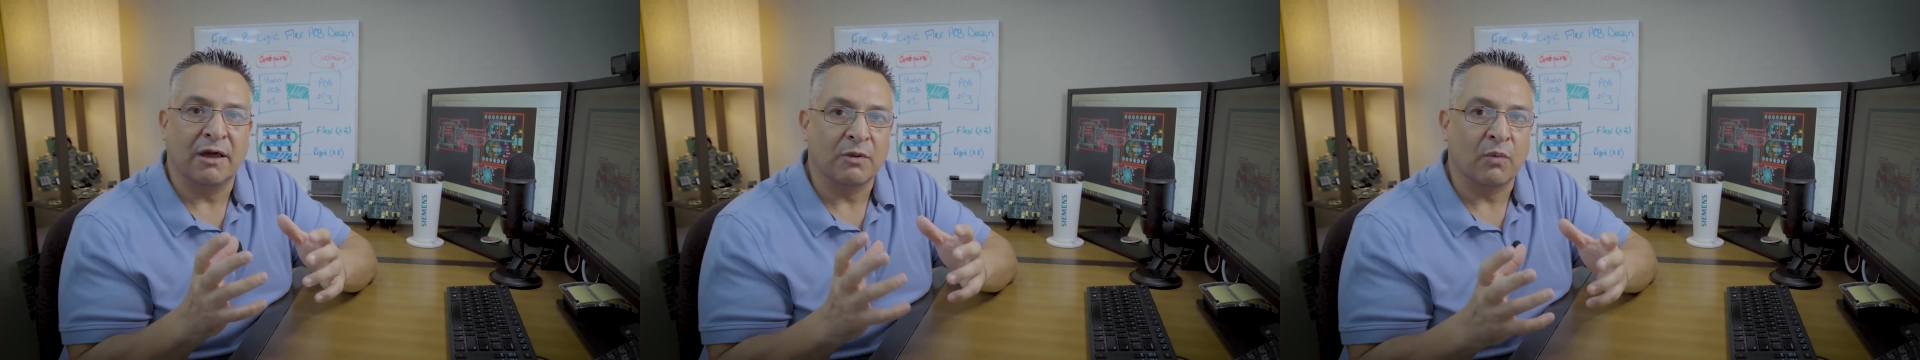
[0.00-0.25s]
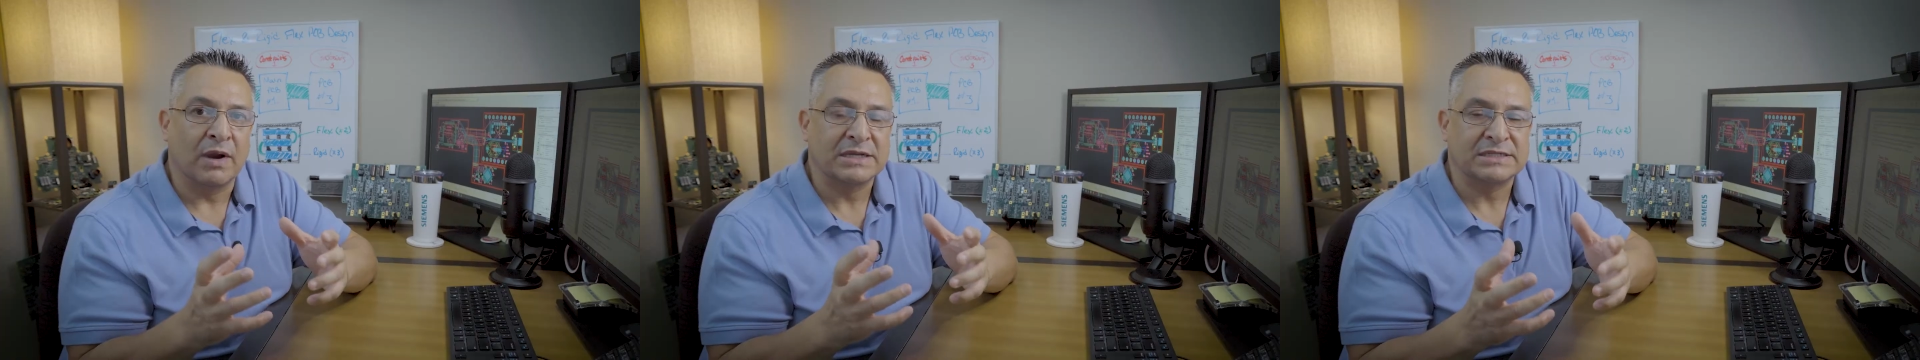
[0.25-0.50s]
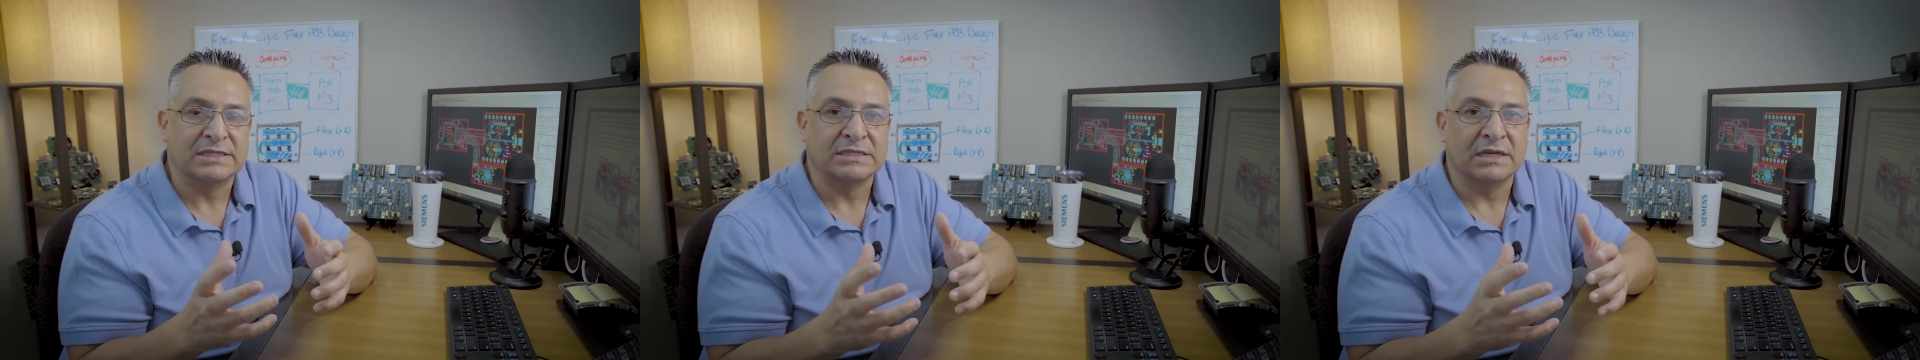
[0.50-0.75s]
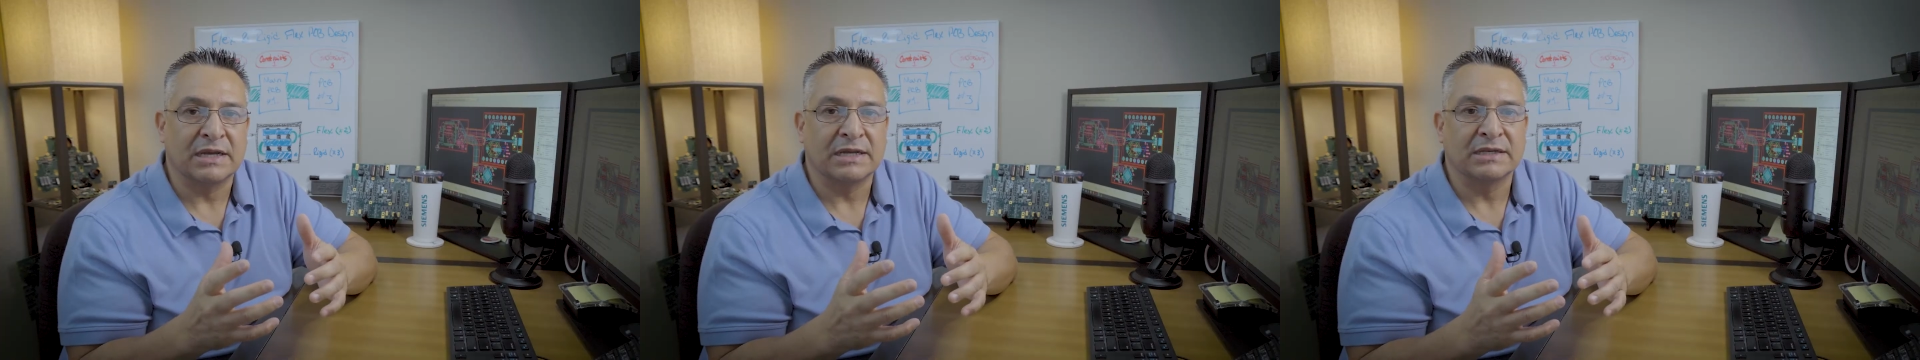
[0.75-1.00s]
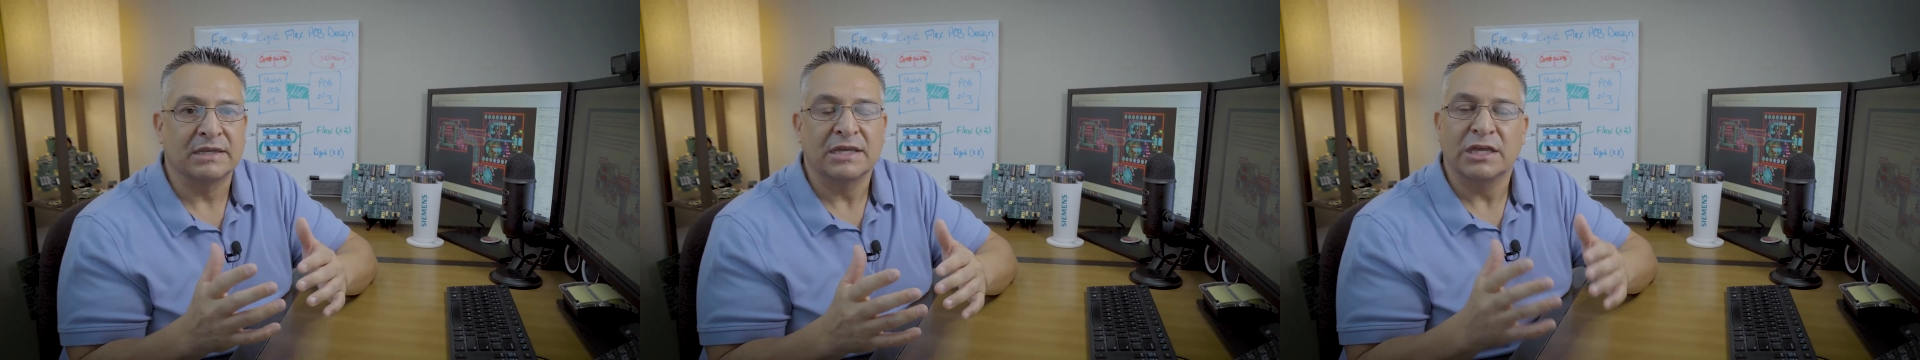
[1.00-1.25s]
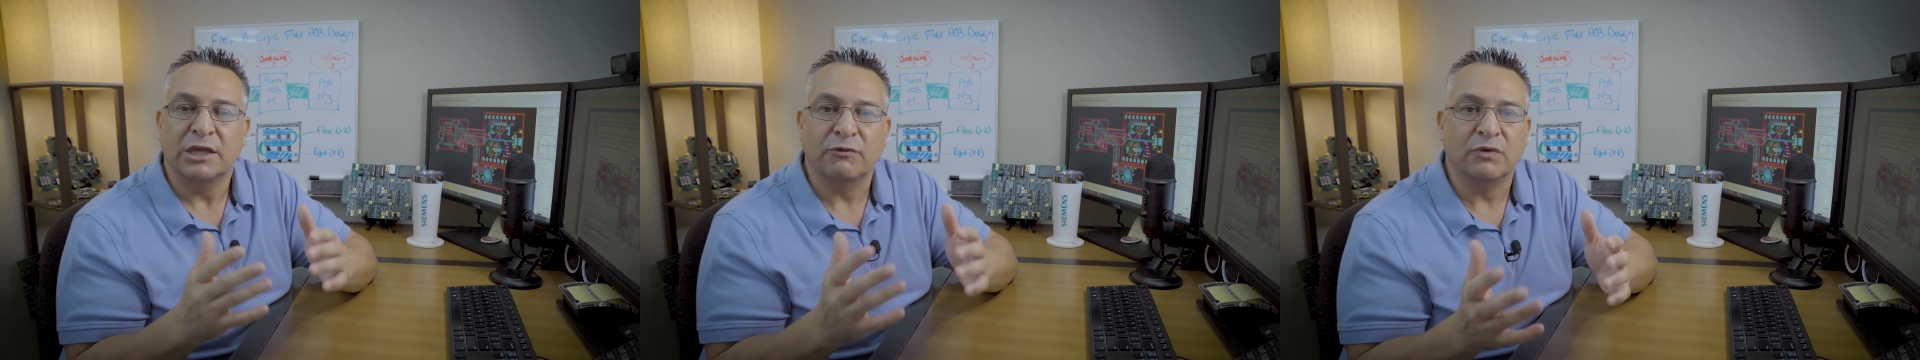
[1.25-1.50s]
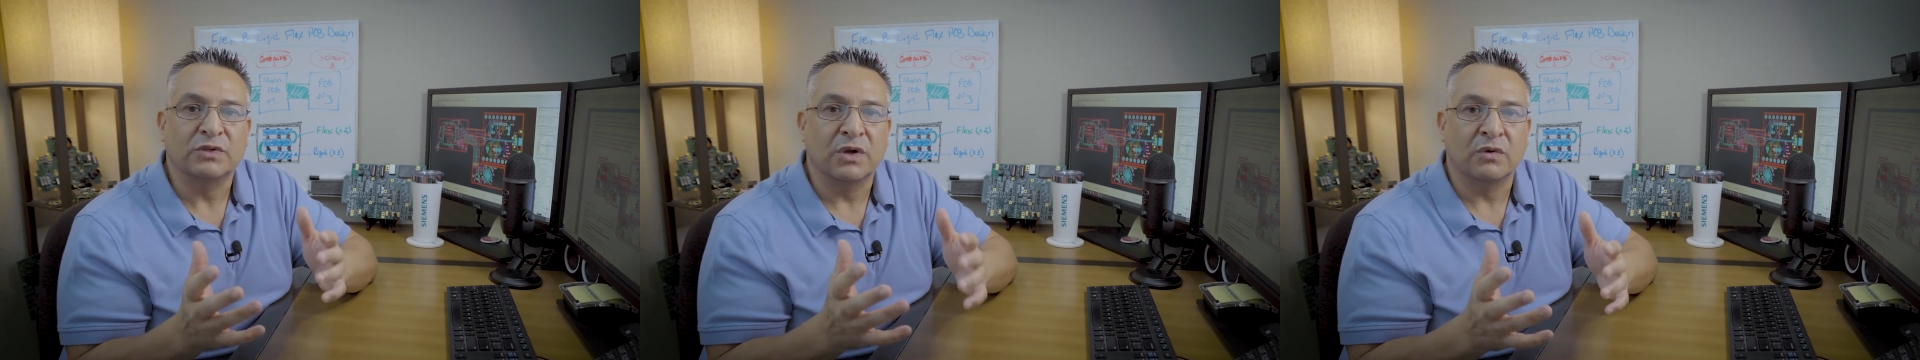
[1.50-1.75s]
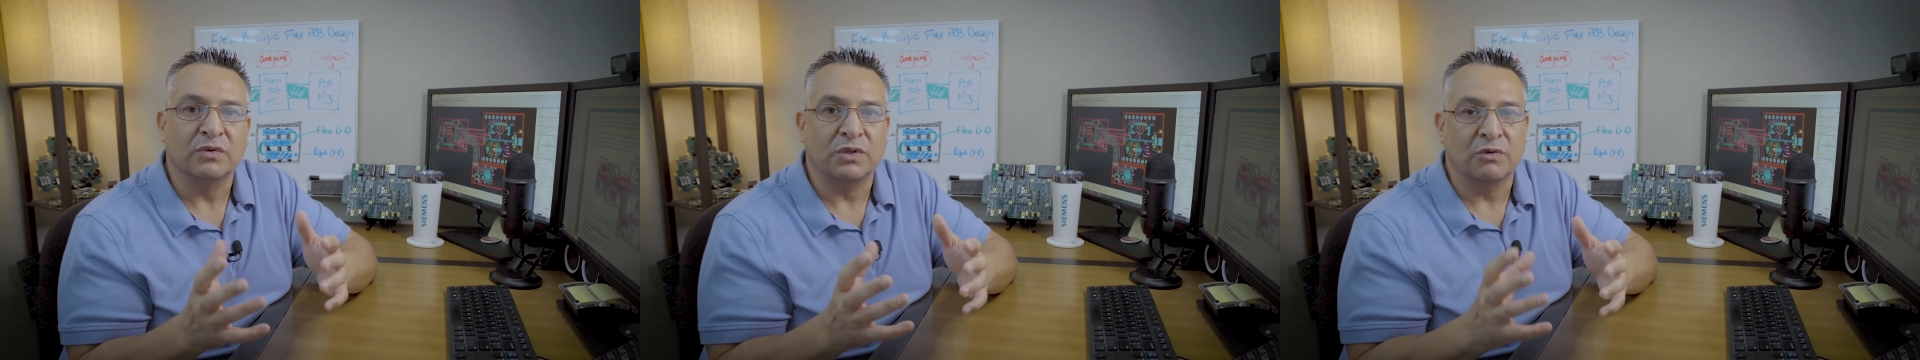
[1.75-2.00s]
otherwise designed if you
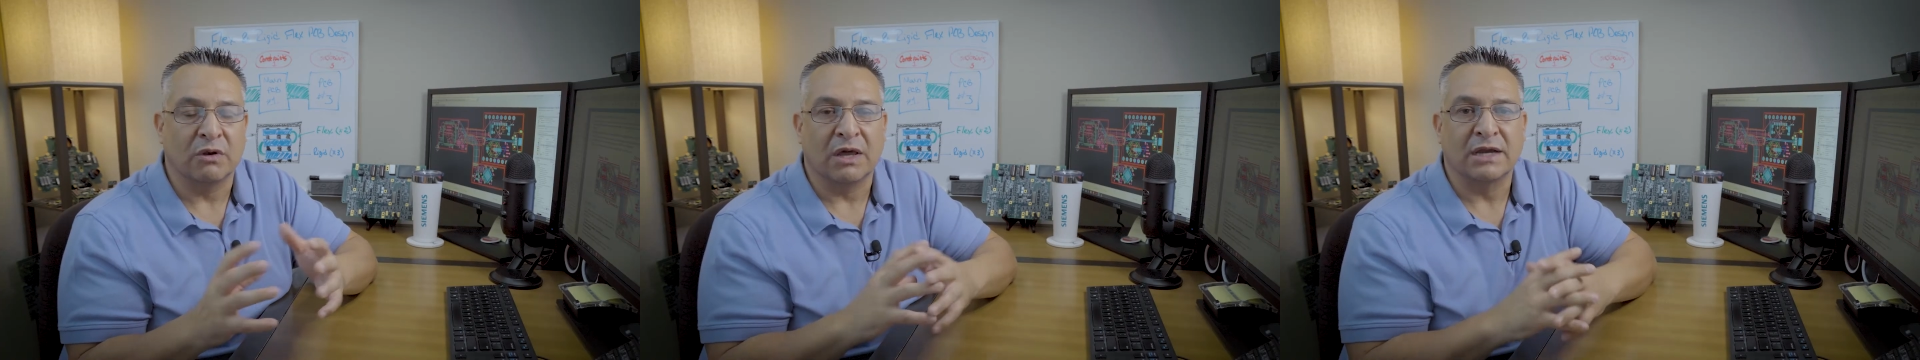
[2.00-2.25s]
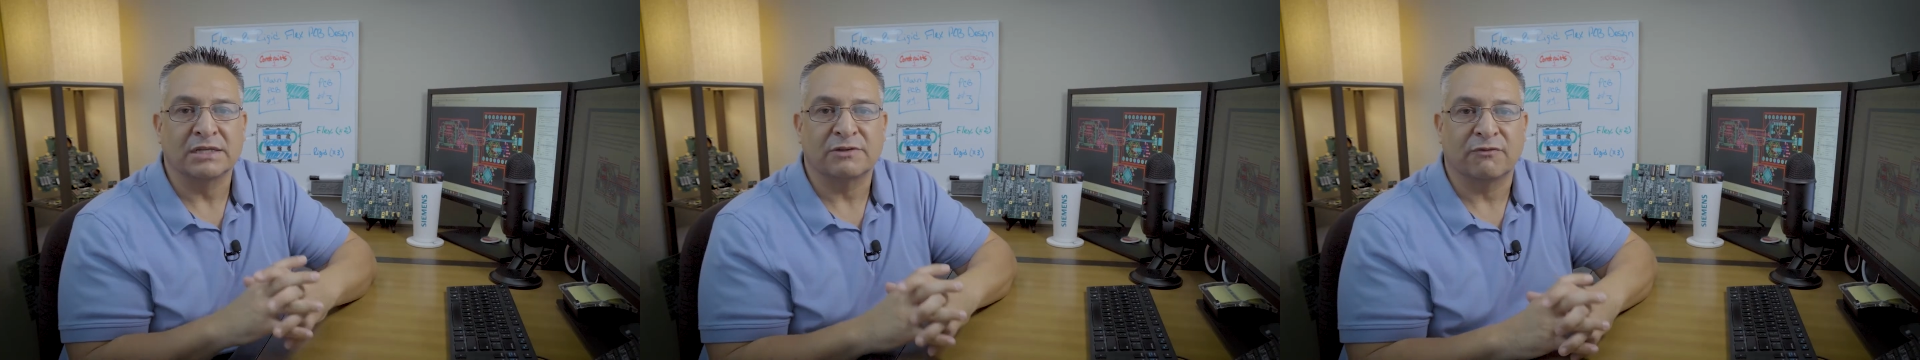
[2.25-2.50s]
don't utilize